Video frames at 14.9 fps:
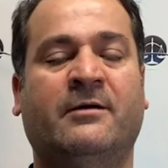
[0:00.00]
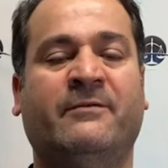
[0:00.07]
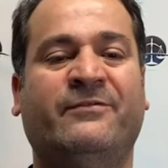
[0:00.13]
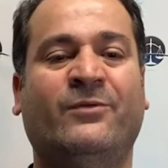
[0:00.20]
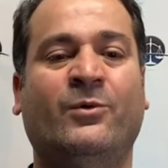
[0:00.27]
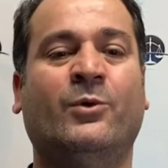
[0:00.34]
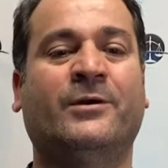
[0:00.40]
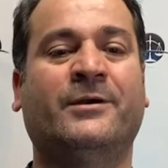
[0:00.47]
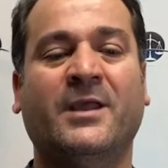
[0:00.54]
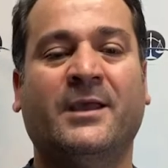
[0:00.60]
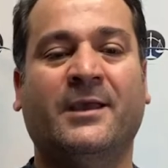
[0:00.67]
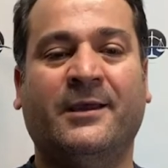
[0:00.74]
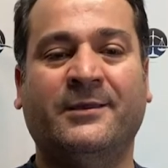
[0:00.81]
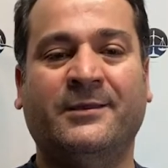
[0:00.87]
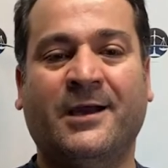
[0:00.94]
for
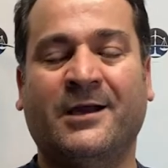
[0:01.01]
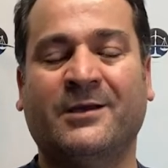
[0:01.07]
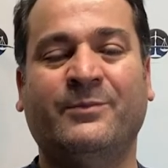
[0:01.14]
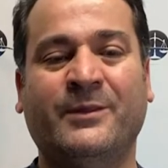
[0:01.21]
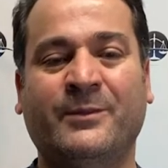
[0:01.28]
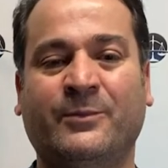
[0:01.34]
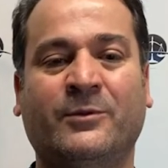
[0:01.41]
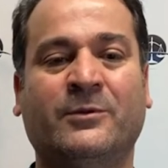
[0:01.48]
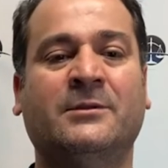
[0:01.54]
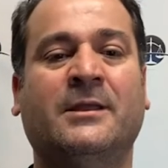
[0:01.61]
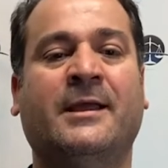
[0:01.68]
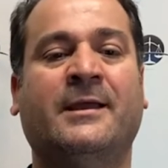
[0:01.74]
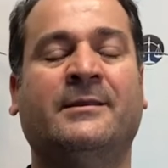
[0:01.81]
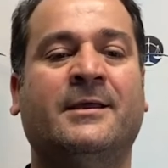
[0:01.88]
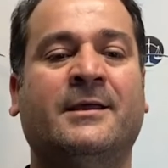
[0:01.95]
young people
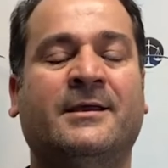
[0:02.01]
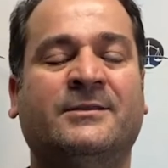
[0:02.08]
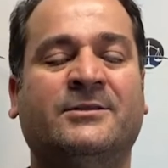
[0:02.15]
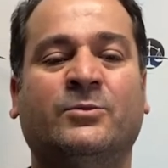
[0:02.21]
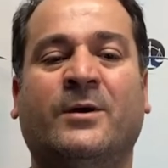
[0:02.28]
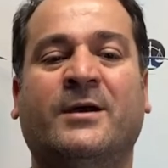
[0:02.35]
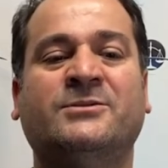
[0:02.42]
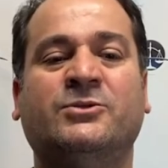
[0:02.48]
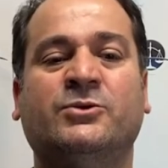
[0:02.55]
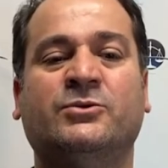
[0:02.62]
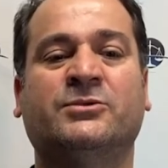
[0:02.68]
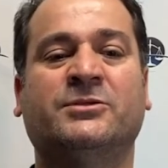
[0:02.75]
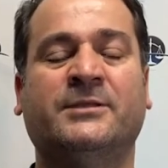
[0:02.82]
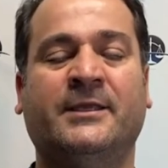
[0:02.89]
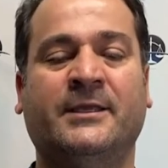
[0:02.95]
and the ones
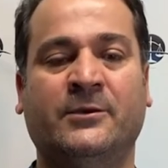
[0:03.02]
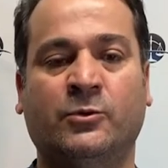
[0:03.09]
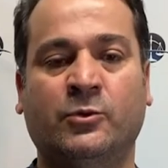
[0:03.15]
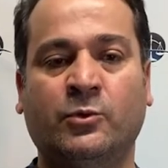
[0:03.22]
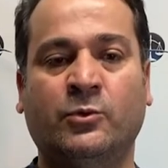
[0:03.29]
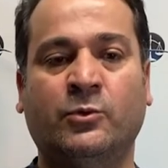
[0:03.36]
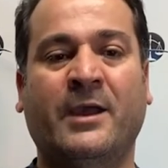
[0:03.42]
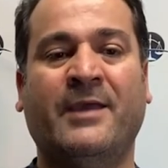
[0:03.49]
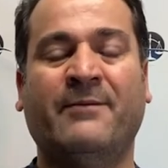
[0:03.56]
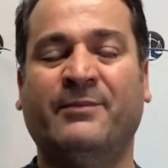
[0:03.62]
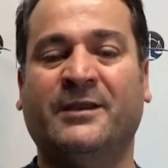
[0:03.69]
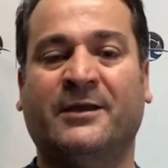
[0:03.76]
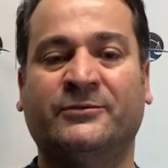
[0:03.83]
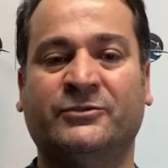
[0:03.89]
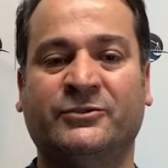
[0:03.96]
usually who have
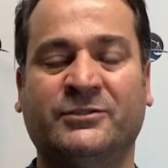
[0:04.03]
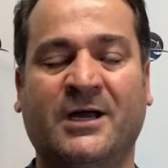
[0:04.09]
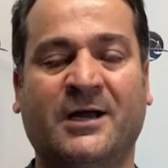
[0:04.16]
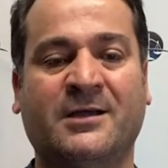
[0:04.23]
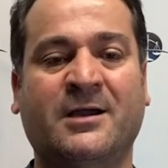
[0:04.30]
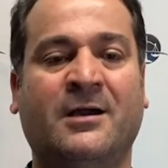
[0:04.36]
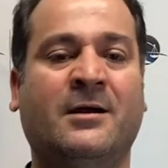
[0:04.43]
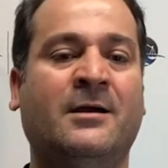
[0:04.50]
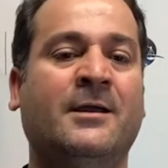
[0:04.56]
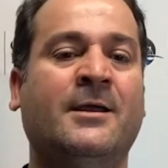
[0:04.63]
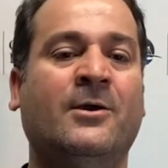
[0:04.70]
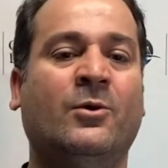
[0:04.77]
been under DACA